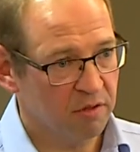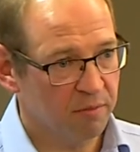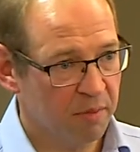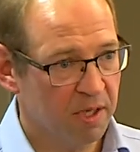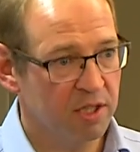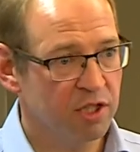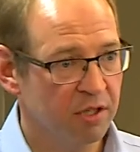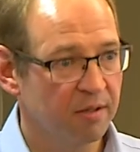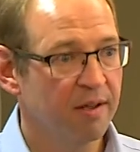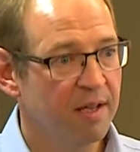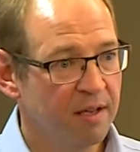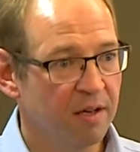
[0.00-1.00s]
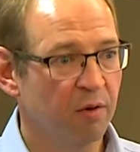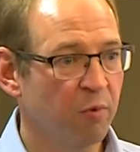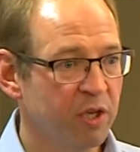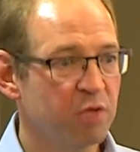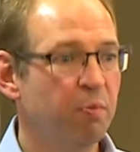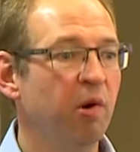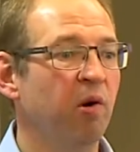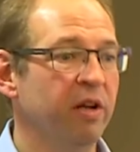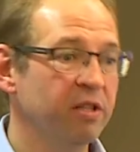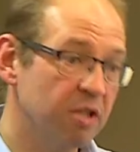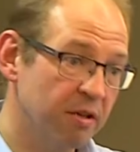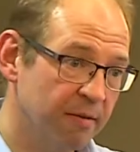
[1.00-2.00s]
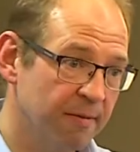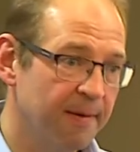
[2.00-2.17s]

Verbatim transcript: completion, at which point